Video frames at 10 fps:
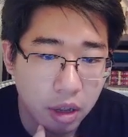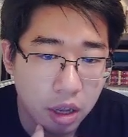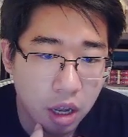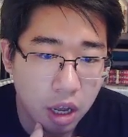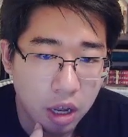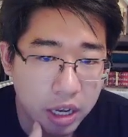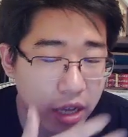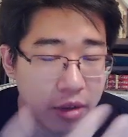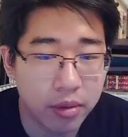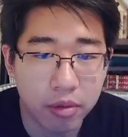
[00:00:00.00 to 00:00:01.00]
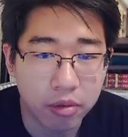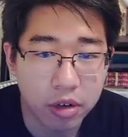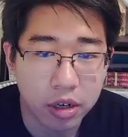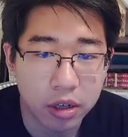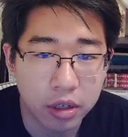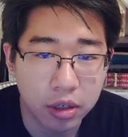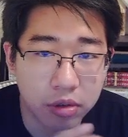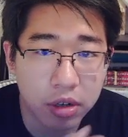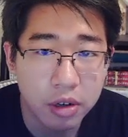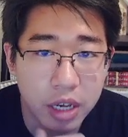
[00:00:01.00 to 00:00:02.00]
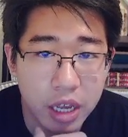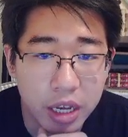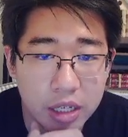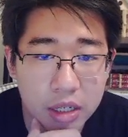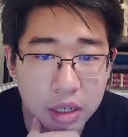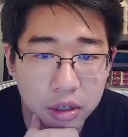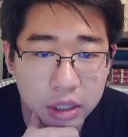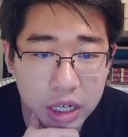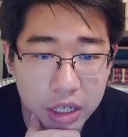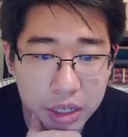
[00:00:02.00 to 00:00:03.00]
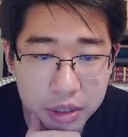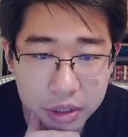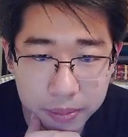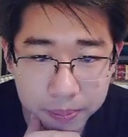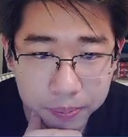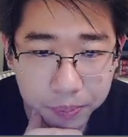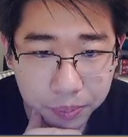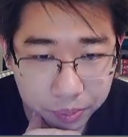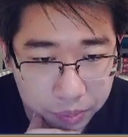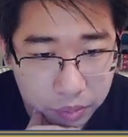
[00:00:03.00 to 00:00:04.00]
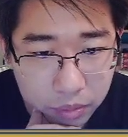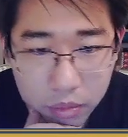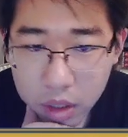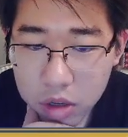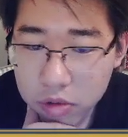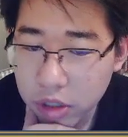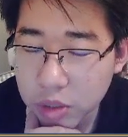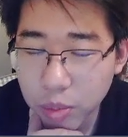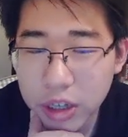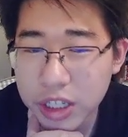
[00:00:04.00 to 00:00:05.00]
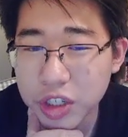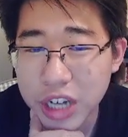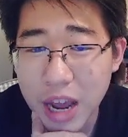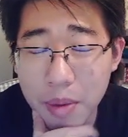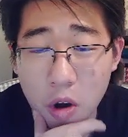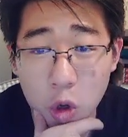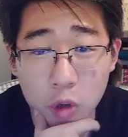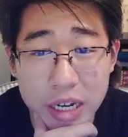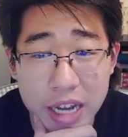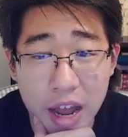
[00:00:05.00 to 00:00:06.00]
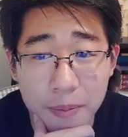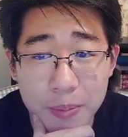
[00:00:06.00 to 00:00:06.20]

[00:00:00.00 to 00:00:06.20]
again, we're doing okay against the Ninetales. We just poison jab all the way down,